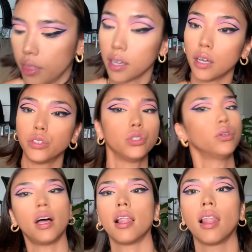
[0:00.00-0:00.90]
think I'll do
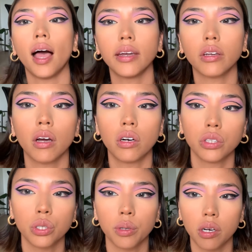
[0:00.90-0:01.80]
a light
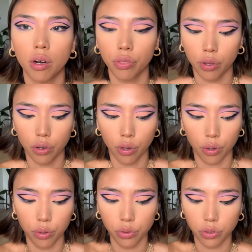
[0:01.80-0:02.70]
contour on the
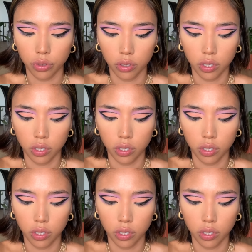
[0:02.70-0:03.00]
nose.